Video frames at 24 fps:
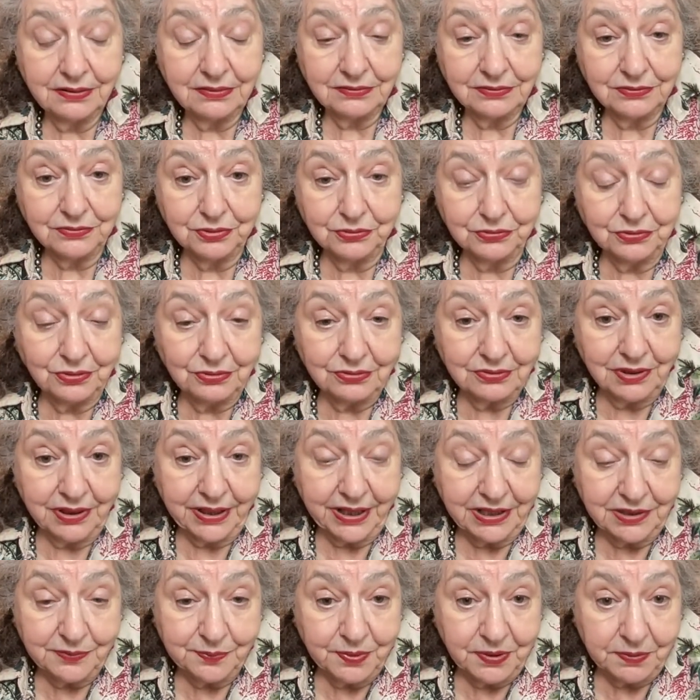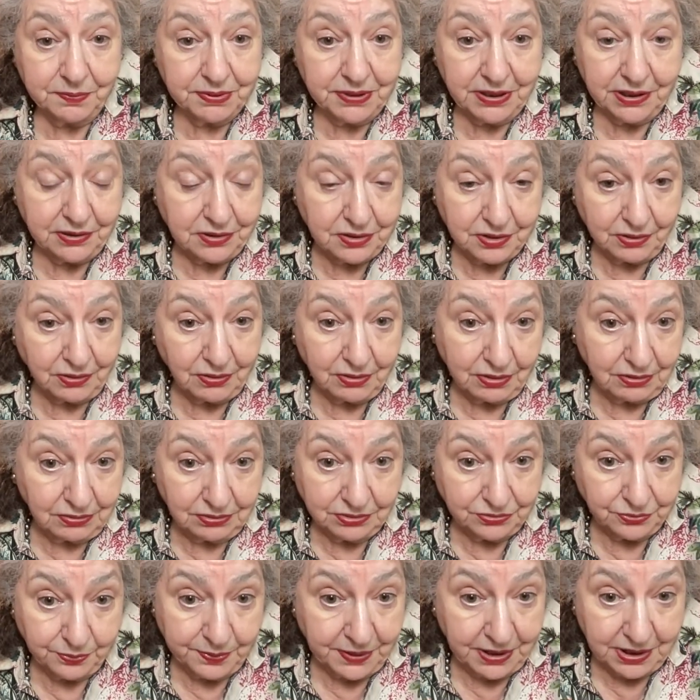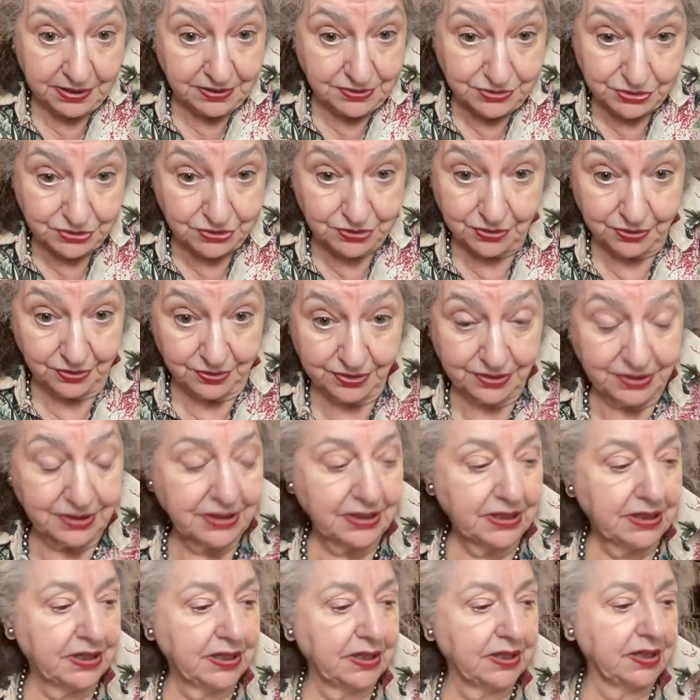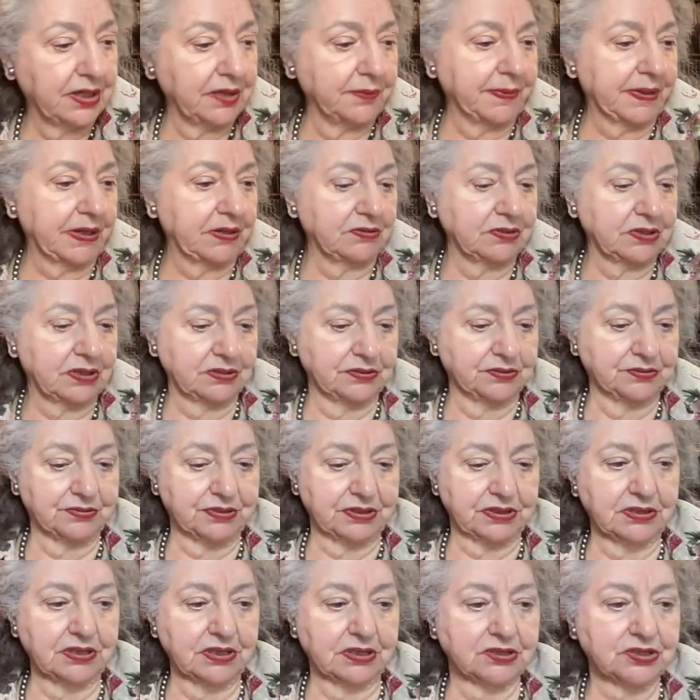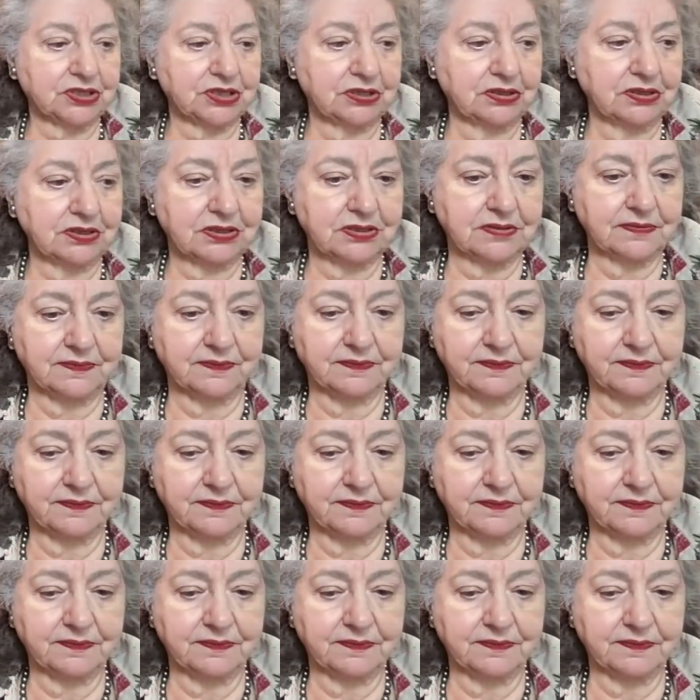do not let people at all to be concerned about contradictions.